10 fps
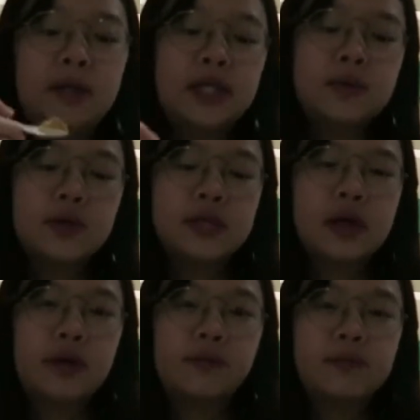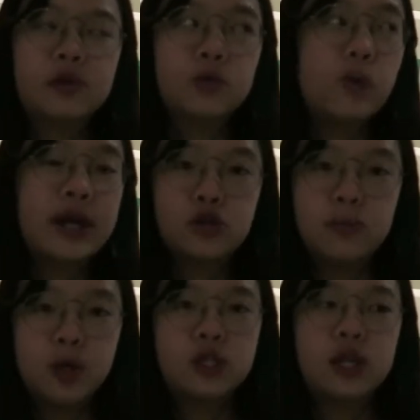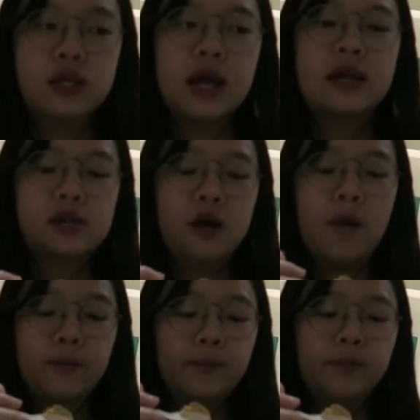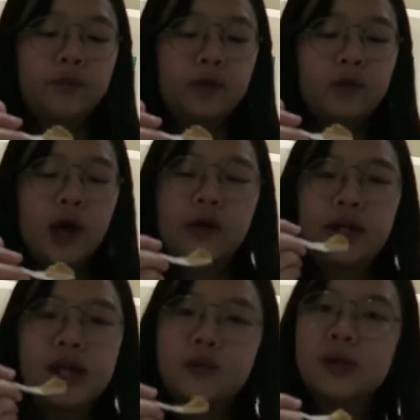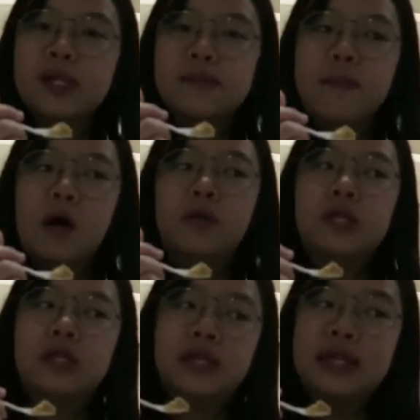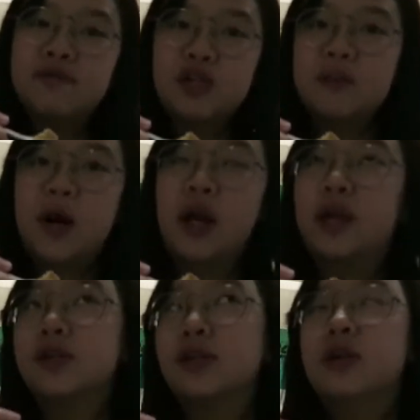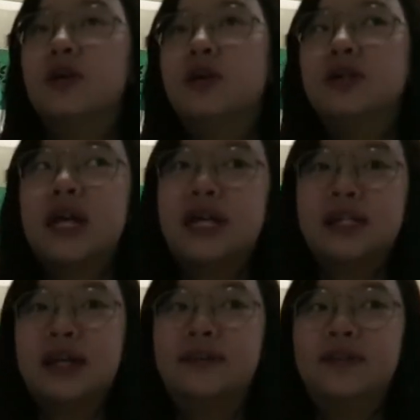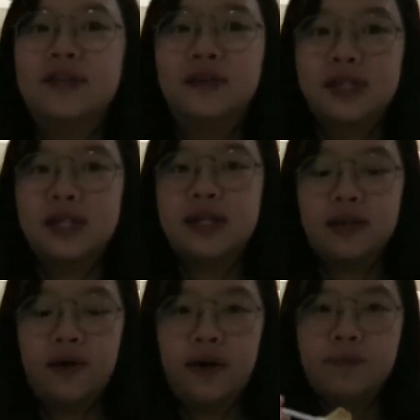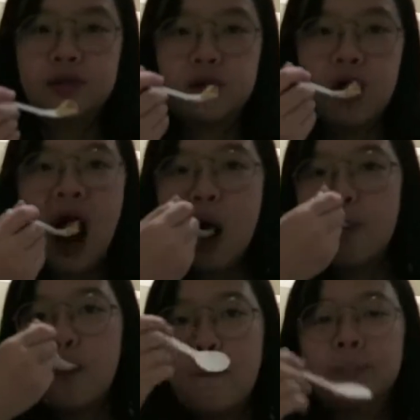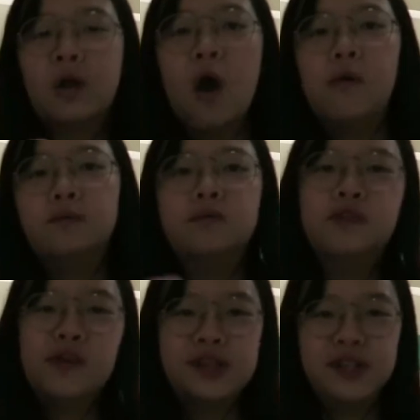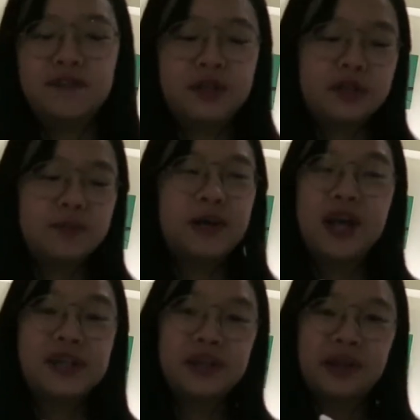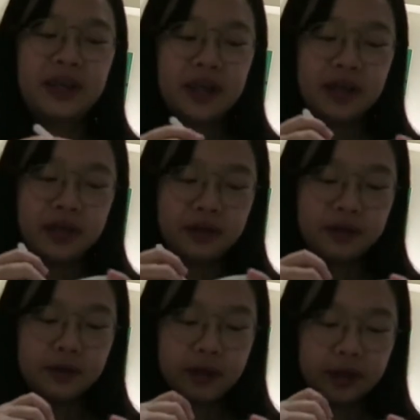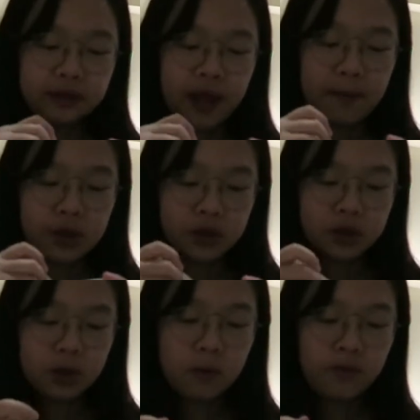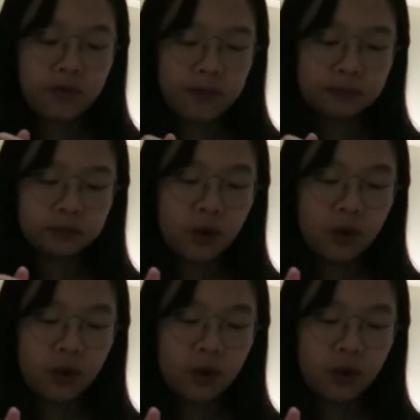But this one is like way too much to taste. I can't really smell the leaf tea, but I can taste like the saltiness a lot, so very different, but I didn't like it like that much, both of them.